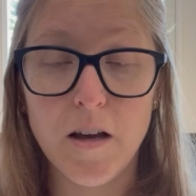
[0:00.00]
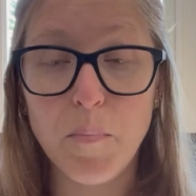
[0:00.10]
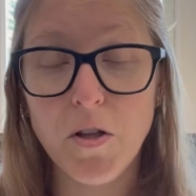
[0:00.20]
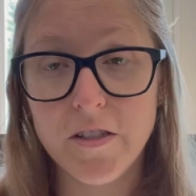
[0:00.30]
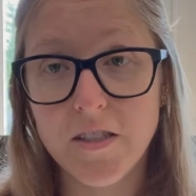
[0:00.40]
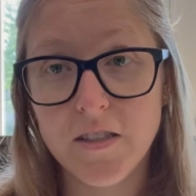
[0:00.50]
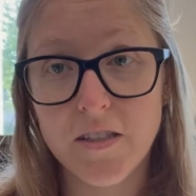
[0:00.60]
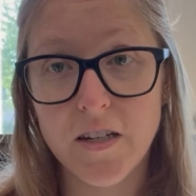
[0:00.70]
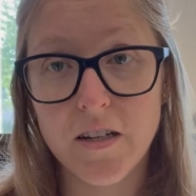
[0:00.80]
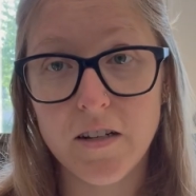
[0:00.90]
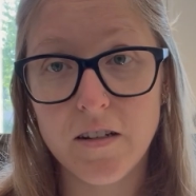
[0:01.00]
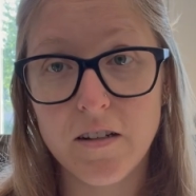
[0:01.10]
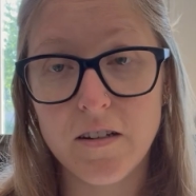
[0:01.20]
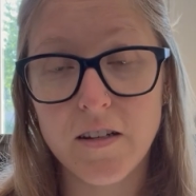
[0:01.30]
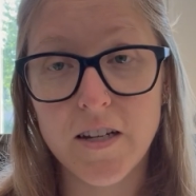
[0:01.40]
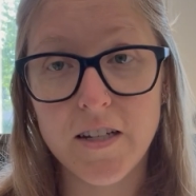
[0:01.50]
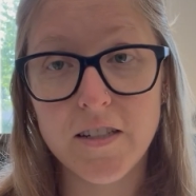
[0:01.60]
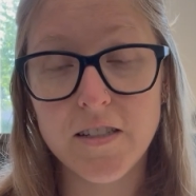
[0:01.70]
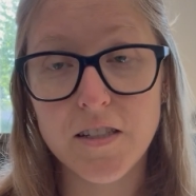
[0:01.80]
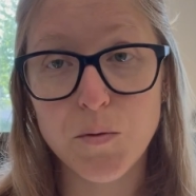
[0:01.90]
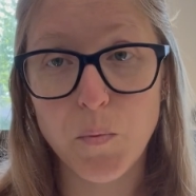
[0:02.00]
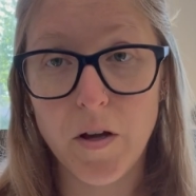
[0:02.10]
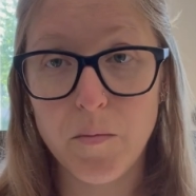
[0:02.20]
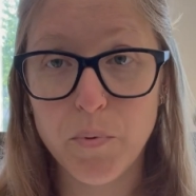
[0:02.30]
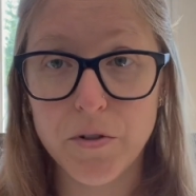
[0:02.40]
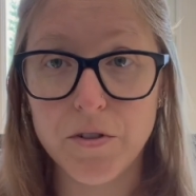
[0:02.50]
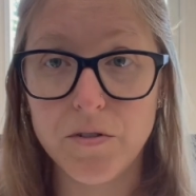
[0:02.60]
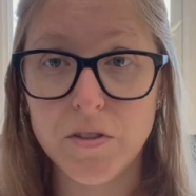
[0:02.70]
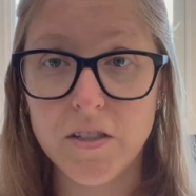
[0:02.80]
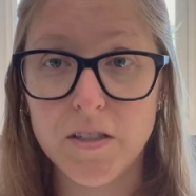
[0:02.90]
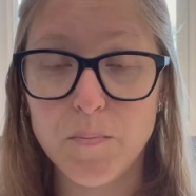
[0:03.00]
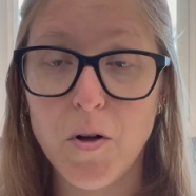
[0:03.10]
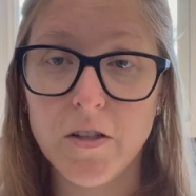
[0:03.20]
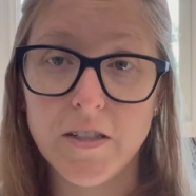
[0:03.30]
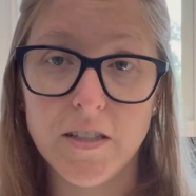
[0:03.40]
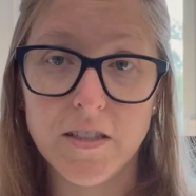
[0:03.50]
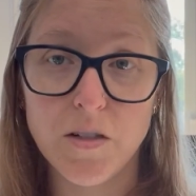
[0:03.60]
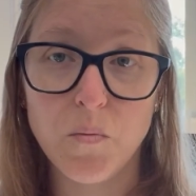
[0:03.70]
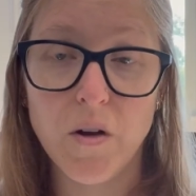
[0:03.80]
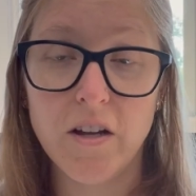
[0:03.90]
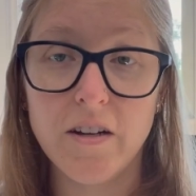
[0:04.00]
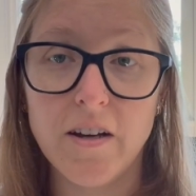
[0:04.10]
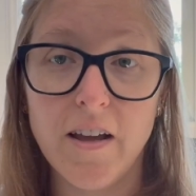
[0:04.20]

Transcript: polycystic kidney disease 1 produces polycystin 1,